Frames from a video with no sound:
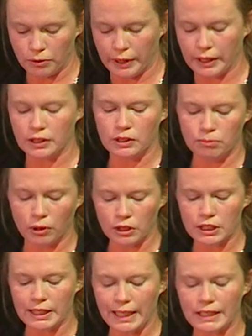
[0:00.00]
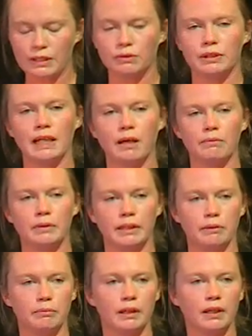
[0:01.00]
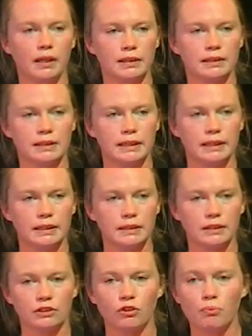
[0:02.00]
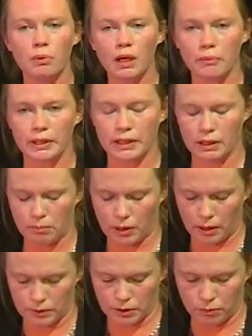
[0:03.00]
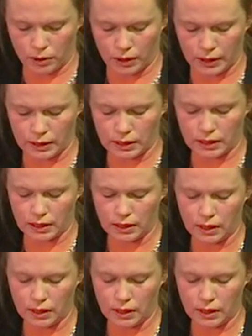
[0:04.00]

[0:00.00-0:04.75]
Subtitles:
end, much less was happening behind the scenes and sort of plumbing and the pipes and wires.